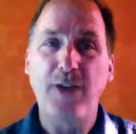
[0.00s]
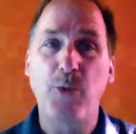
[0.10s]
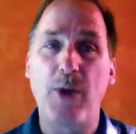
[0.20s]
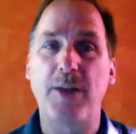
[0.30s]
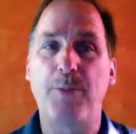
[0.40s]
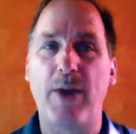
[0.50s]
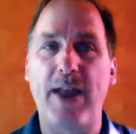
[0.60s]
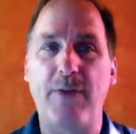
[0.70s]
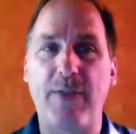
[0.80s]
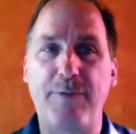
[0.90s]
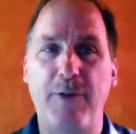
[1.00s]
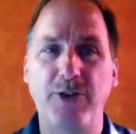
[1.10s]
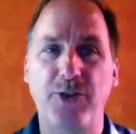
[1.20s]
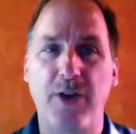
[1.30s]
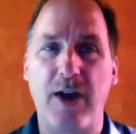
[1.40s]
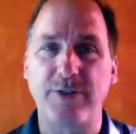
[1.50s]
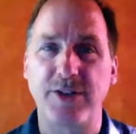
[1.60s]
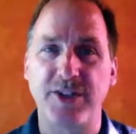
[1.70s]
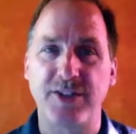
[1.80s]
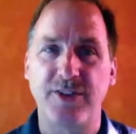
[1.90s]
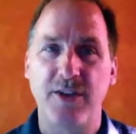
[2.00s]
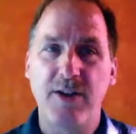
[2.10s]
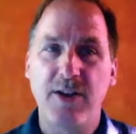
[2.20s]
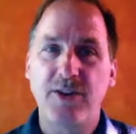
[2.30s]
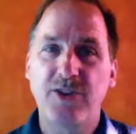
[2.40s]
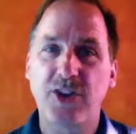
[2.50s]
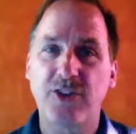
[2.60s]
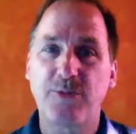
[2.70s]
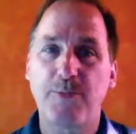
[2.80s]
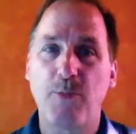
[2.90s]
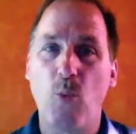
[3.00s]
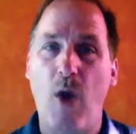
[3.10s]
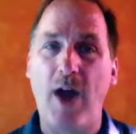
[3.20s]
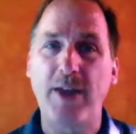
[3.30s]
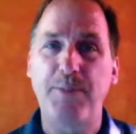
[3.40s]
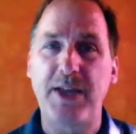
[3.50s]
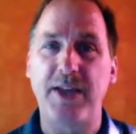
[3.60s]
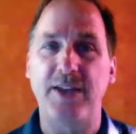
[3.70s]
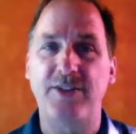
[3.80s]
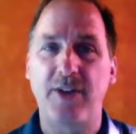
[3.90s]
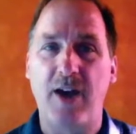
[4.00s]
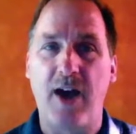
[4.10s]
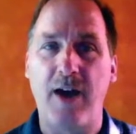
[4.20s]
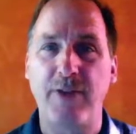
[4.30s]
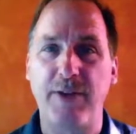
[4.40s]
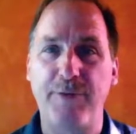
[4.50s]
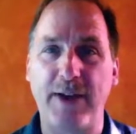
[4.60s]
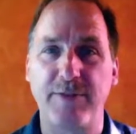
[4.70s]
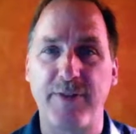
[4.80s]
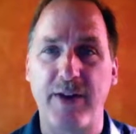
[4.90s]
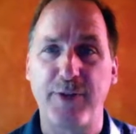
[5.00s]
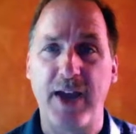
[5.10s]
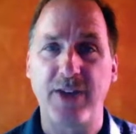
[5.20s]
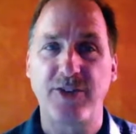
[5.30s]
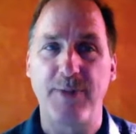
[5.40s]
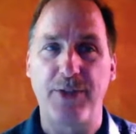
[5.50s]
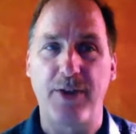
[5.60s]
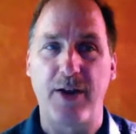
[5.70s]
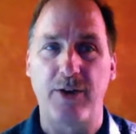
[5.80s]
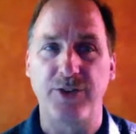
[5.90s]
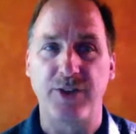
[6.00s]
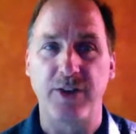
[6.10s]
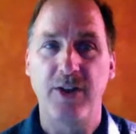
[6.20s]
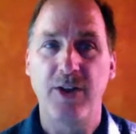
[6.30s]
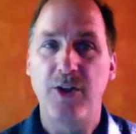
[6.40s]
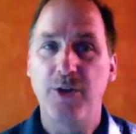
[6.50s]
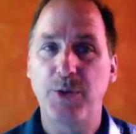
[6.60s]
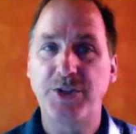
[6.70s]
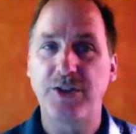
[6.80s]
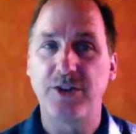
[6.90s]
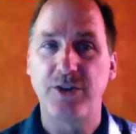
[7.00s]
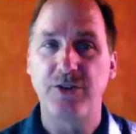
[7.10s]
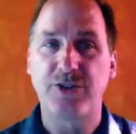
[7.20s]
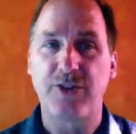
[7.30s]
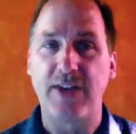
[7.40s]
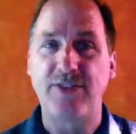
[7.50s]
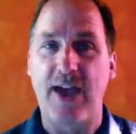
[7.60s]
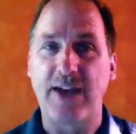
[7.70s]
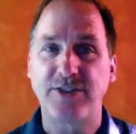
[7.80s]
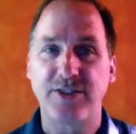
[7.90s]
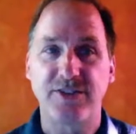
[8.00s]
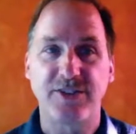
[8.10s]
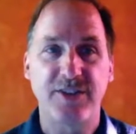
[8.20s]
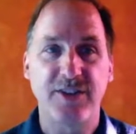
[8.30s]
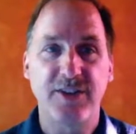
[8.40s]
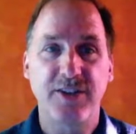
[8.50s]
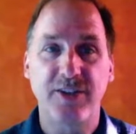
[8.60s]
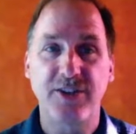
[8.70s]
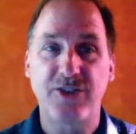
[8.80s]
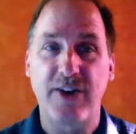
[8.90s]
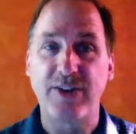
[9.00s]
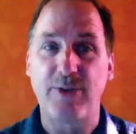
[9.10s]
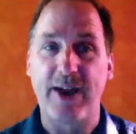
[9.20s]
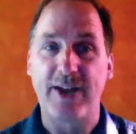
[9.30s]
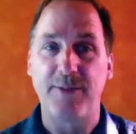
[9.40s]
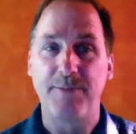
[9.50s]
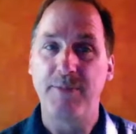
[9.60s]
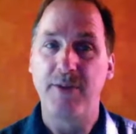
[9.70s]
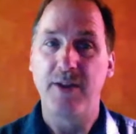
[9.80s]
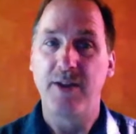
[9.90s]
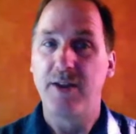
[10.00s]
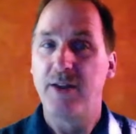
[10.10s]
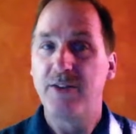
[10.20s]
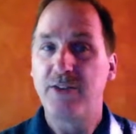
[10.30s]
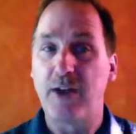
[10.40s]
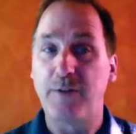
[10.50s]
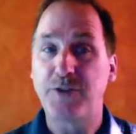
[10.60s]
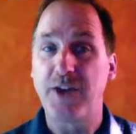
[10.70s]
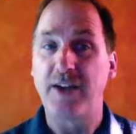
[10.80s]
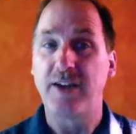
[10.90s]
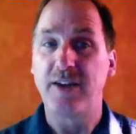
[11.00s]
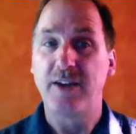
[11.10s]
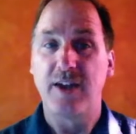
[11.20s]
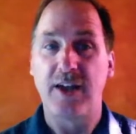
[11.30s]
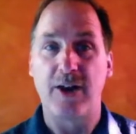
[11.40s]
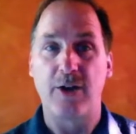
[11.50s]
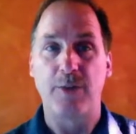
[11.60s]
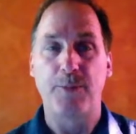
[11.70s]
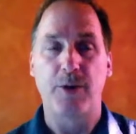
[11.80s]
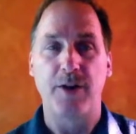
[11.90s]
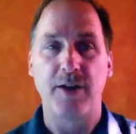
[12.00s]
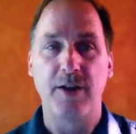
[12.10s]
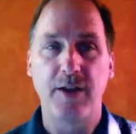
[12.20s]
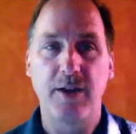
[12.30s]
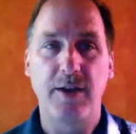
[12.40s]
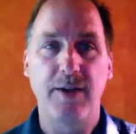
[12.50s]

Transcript: I also wanted to point out that functional coverage is just one piece of an effective verification methodology, which includes transactions, constrained random, self-checking, and error reporting.